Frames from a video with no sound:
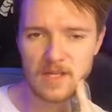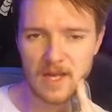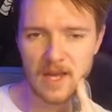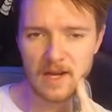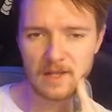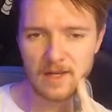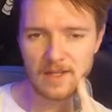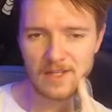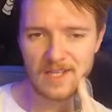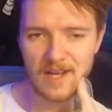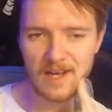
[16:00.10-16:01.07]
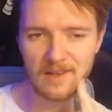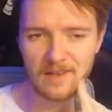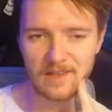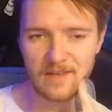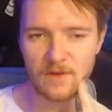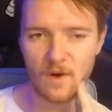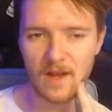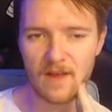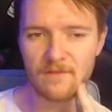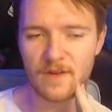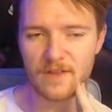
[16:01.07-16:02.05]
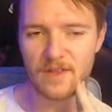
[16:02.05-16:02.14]
see again at the end of the day, like they've got
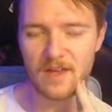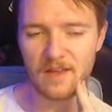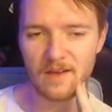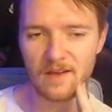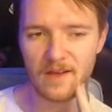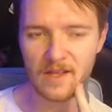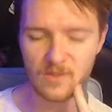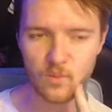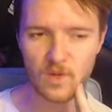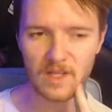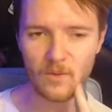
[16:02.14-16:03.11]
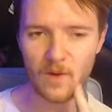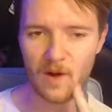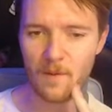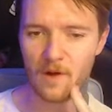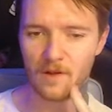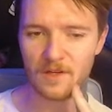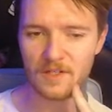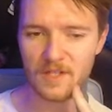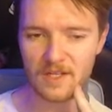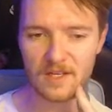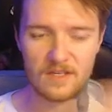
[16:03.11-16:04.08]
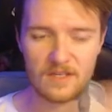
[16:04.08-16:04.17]
everything. It's really well polished.
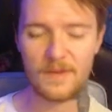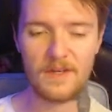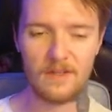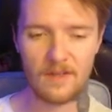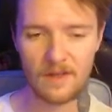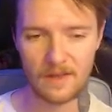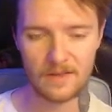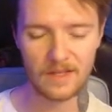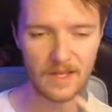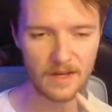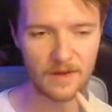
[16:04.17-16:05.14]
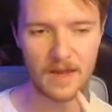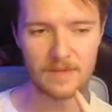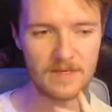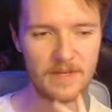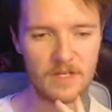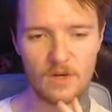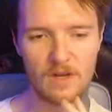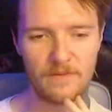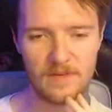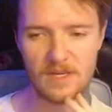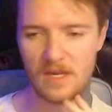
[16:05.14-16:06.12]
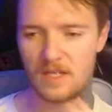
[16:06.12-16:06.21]
It just, I mean, the Lego games, they've been doing it
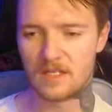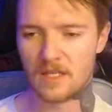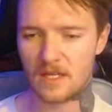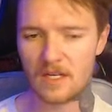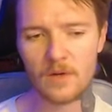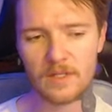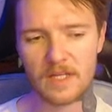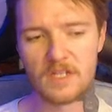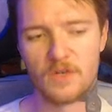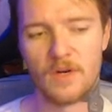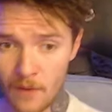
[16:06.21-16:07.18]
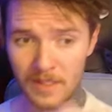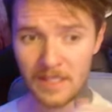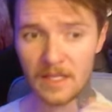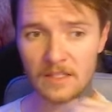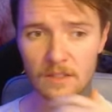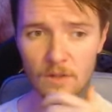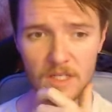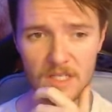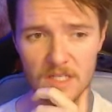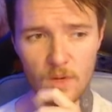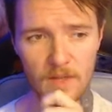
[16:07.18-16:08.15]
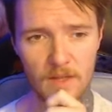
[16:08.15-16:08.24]
for years, so they know what they're doing. I really like the look of
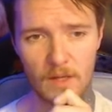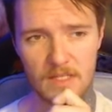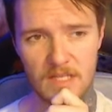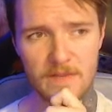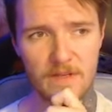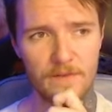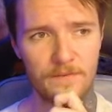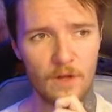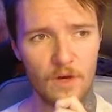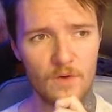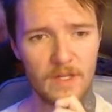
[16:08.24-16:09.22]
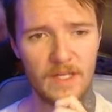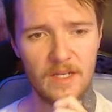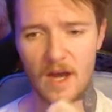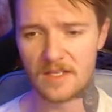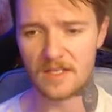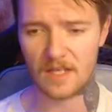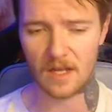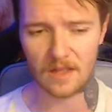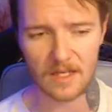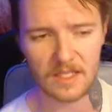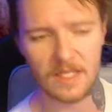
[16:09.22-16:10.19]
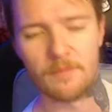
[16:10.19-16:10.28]
this one though. It seems to flow really nicely. I
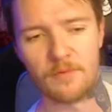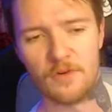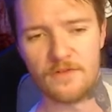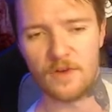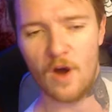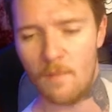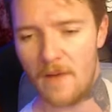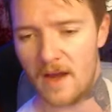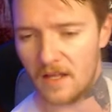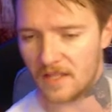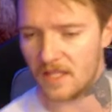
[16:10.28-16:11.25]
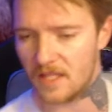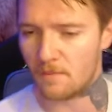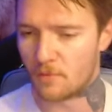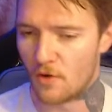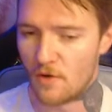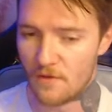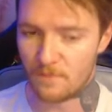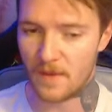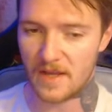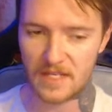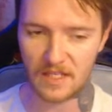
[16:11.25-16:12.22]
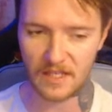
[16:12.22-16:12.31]
like the improved combat. I like the improved
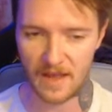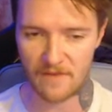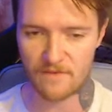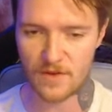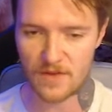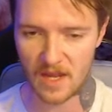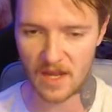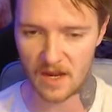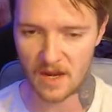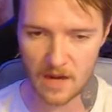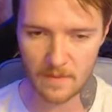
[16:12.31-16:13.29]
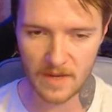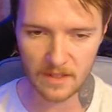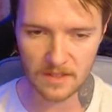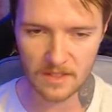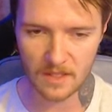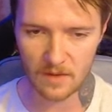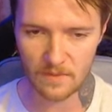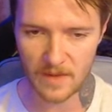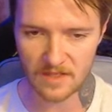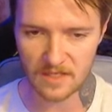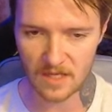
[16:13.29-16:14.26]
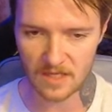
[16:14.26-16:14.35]
basically everything in it. And I mean, let's go
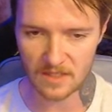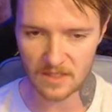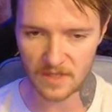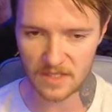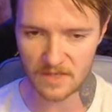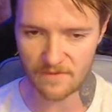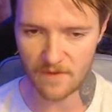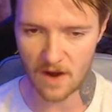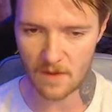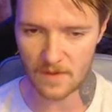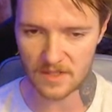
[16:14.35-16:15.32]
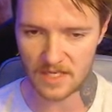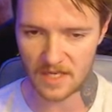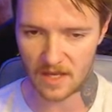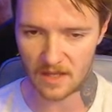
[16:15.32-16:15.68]
back to like some of these environments here,